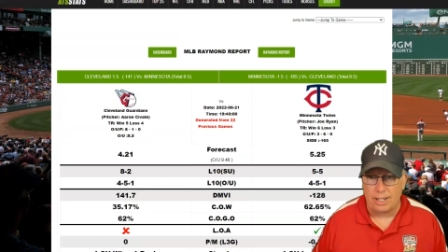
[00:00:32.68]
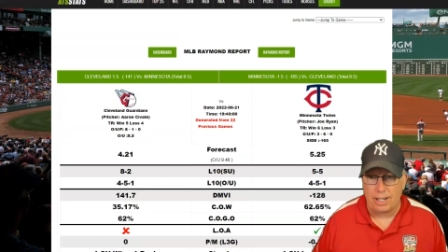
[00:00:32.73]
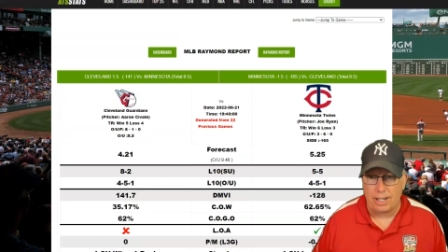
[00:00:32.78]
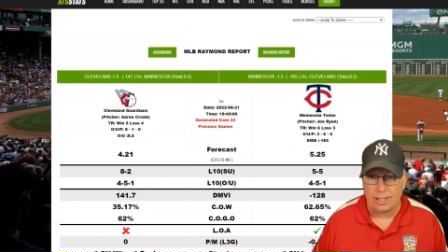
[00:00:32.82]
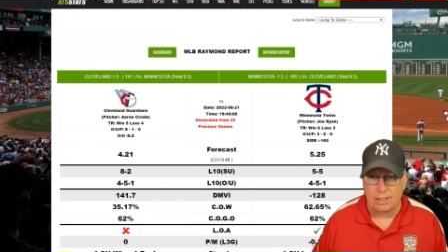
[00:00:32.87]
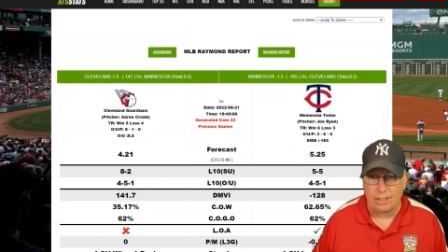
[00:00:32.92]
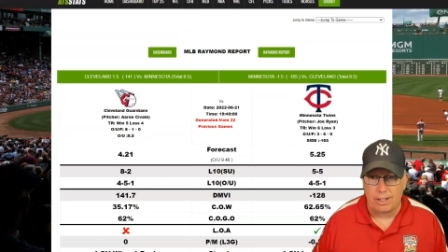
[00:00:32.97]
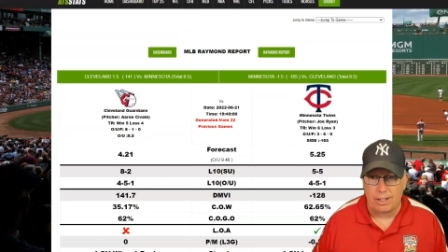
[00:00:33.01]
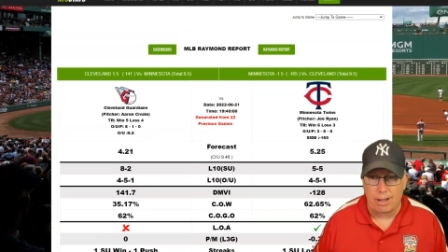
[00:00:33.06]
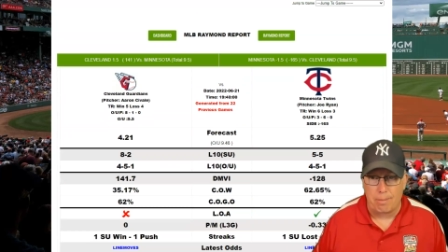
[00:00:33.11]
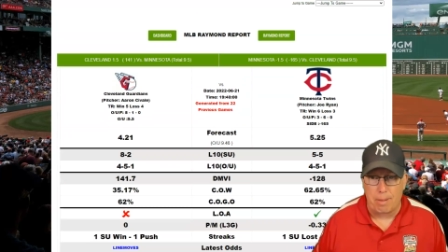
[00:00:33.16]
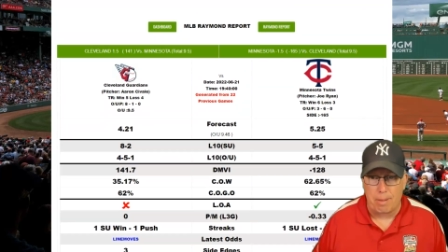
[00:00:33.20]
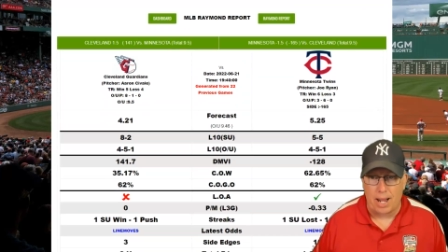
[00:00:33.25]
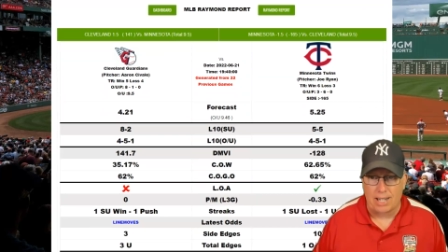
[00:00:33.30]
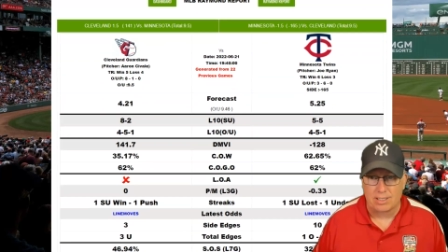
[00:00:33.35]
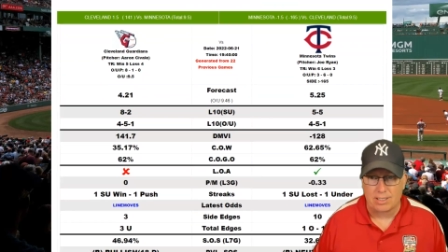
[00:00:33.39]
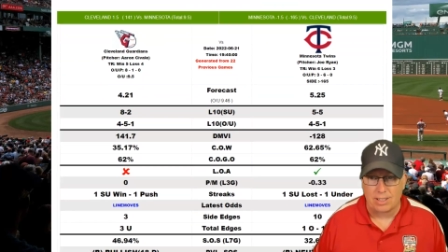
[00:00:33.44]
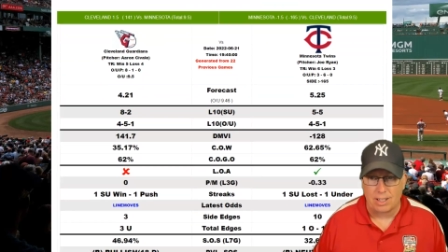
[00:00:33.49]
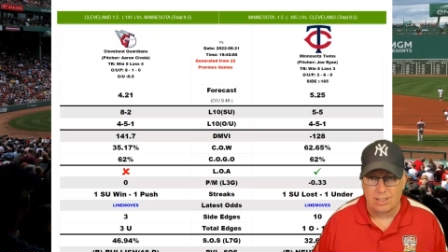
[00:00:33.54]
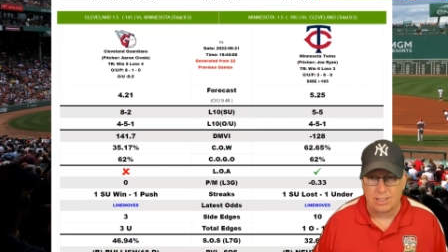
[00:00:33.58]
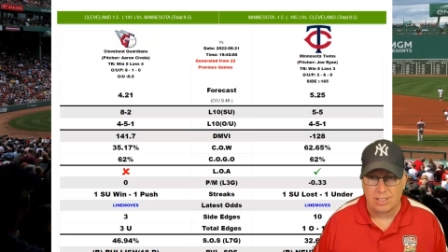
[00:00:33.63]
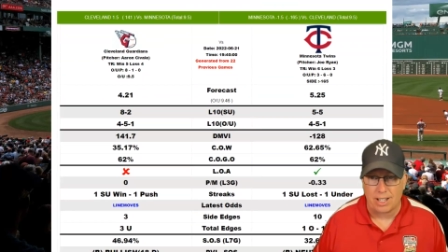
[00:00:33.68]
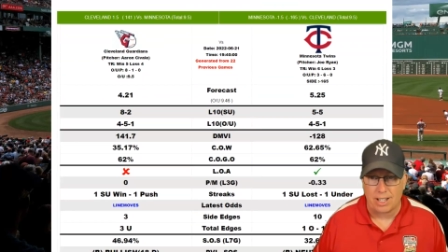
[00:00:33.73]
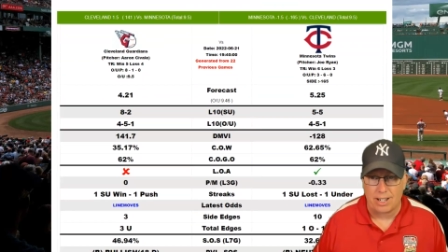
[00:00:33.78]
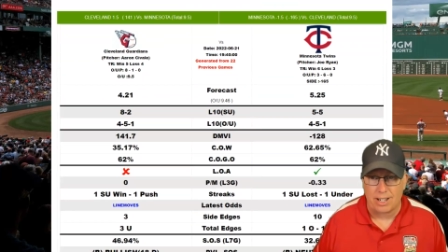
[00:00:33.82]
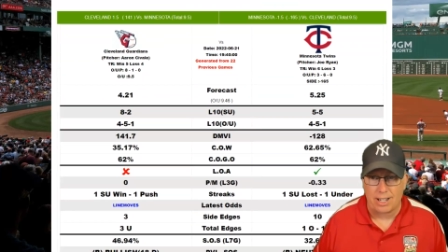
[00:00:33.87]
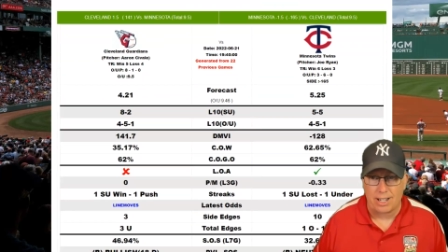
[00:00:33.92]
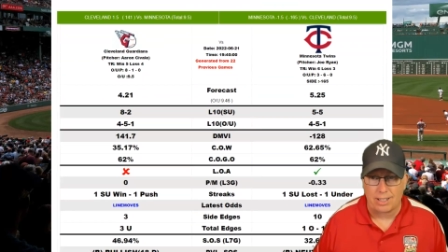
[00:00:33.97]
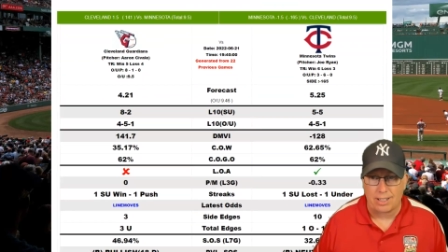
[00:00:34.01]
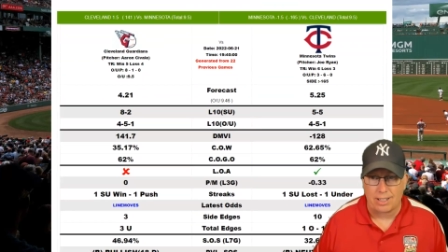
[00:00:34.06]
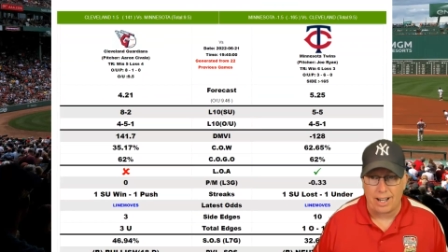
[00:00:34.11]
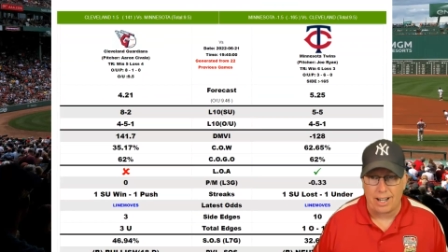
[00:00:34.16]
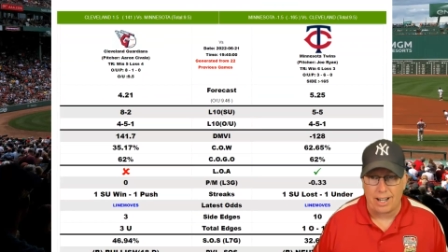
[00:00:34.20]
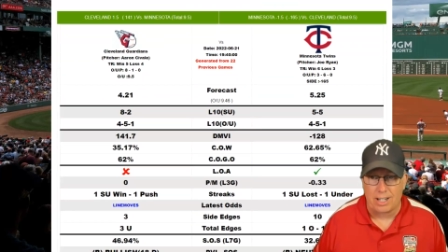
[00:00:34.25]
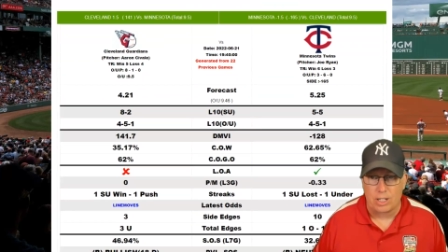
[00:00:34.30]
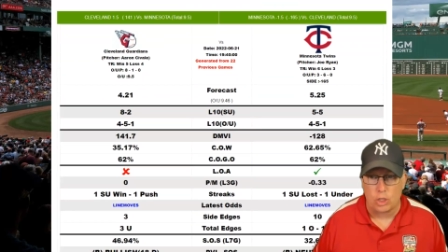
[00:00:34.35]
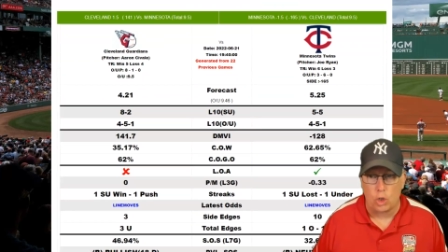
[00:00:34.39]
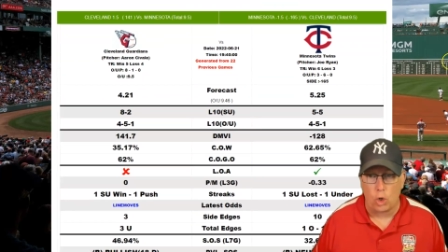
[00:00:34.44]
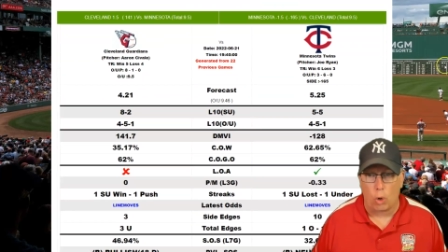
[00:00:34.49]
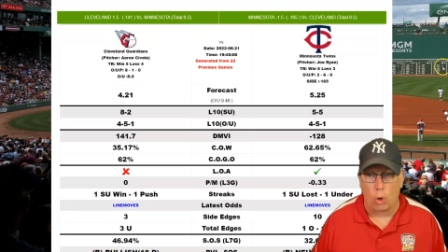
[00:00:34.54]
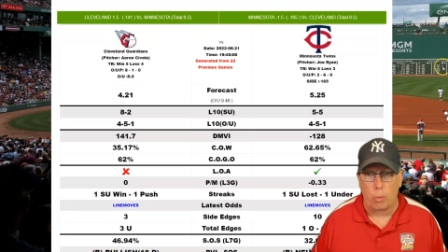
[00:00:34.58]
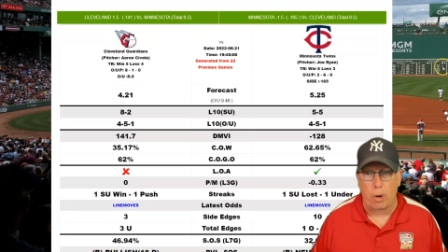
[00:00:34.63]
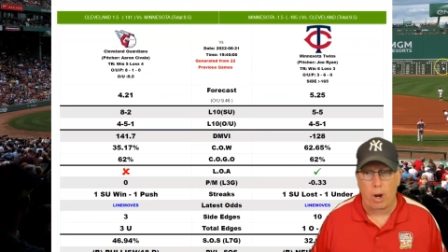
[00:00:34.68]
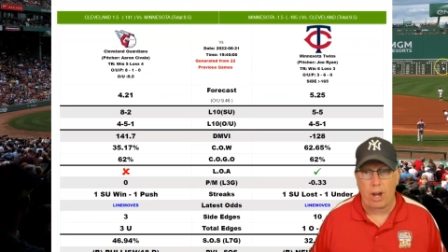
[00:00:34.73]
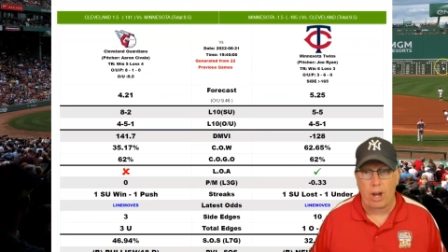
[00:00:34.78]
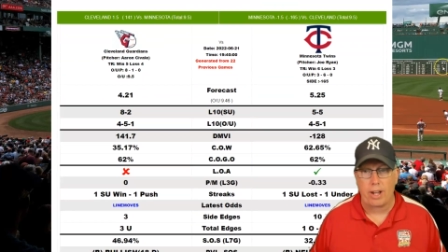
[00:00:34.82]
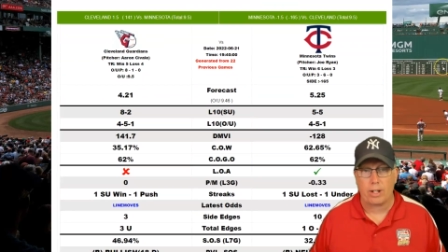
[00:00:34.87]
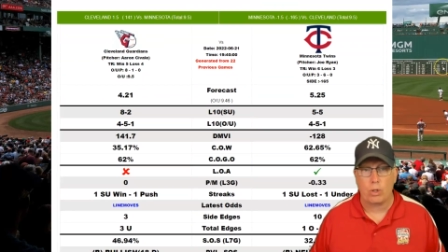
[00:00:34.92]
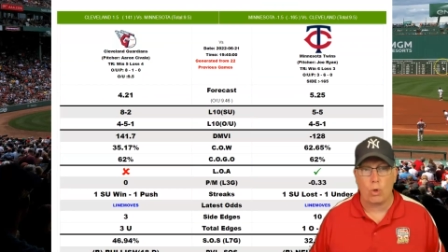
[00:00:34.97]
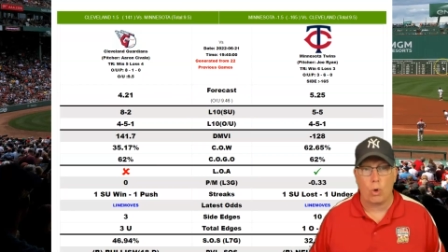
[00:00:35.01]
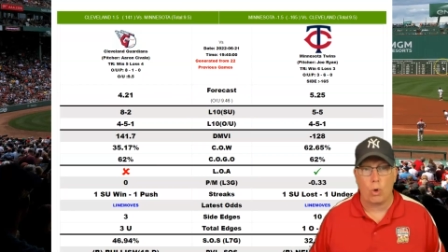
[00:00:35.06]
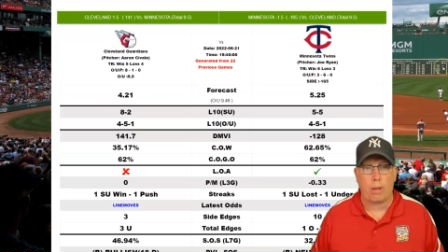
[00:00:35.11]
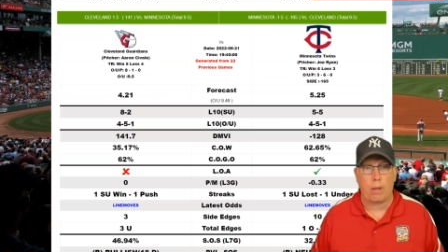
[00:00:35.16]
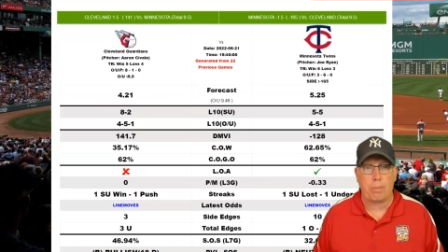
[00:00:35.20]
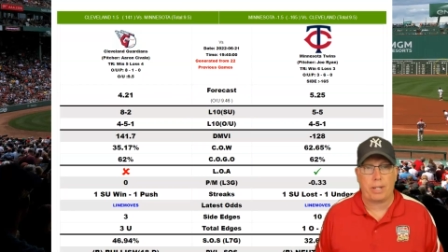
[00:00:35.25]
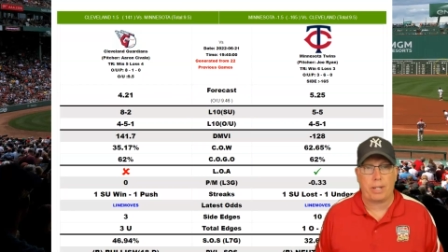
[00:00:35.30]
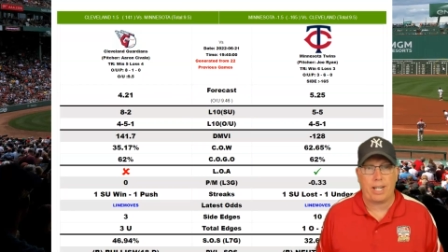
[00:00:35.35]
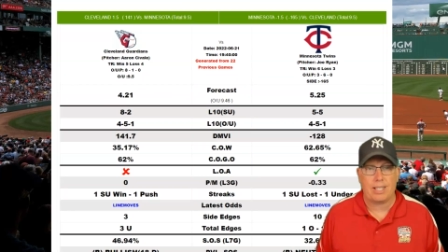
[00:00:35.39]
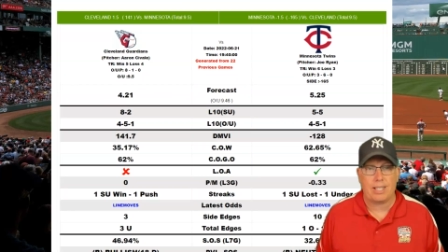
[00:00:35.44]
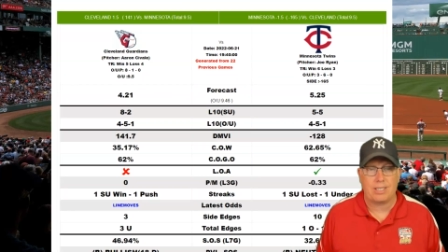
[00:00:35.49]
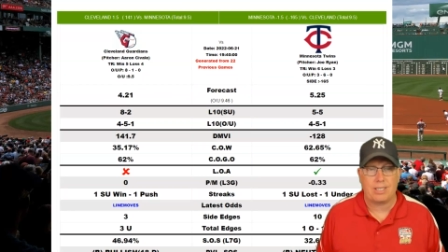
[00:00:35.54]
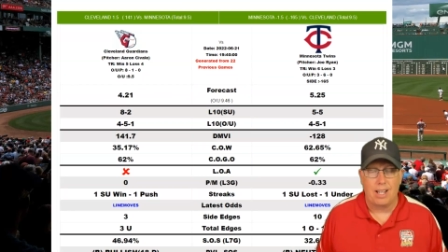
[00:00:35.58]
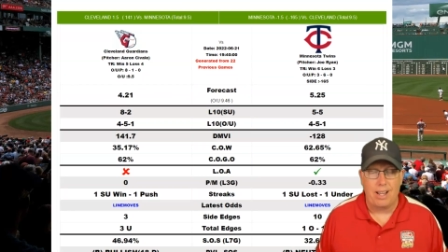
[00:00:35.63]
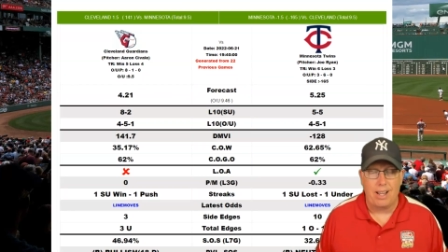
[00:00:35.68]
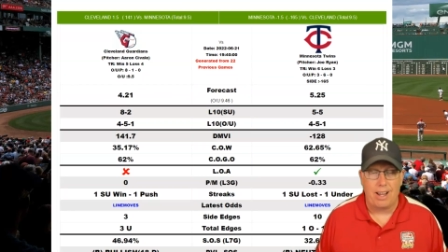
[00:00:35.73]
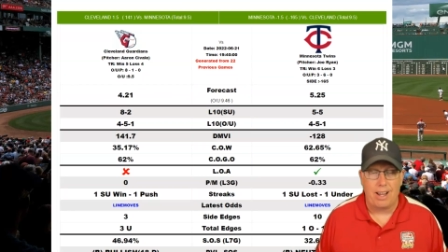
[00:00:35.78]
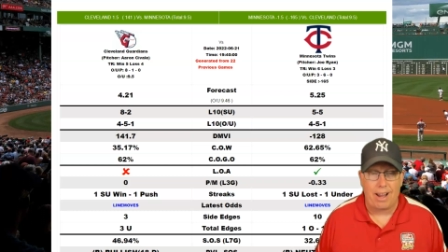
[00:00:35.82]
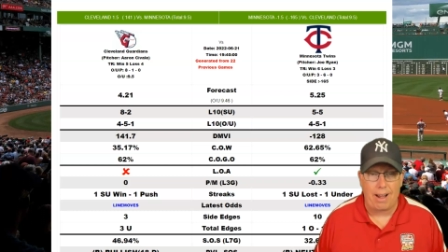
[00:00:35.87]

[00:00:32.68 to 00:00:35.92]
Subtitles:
and the D-backs on Sunday. Today, Joe Ryan going up against